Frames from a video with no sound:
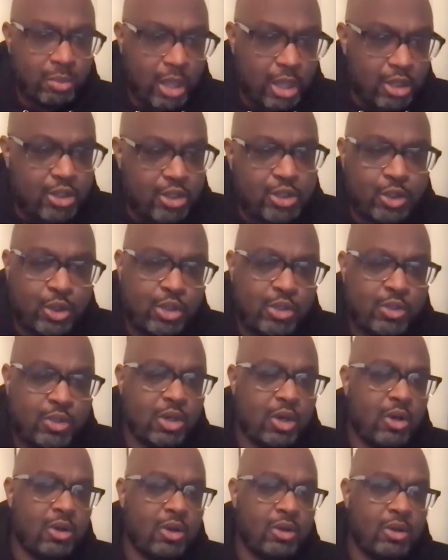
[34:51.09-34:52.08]
Make sure you
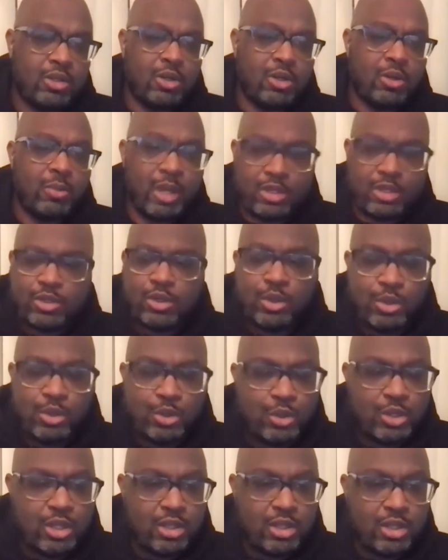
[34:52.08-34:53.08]
go, you know, make sure you do
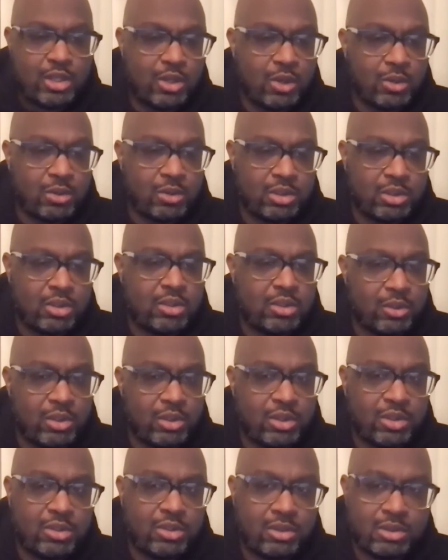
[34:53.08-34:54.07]
your, you know, you
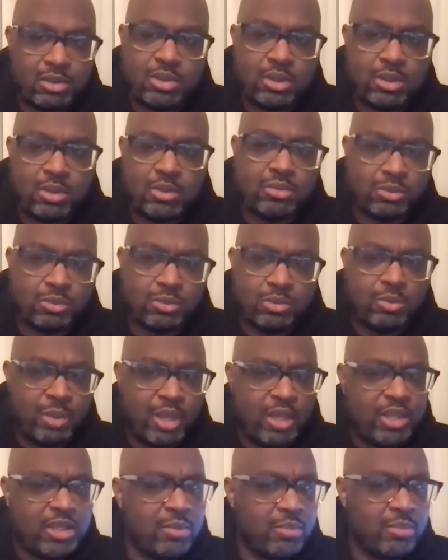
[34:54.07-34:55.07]
know, you know,
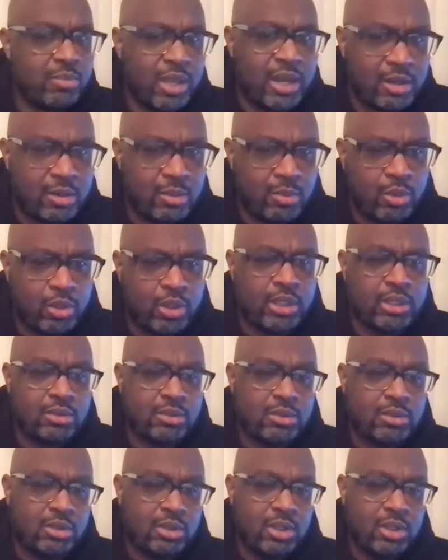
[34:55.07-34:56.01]
make your bed in the morning.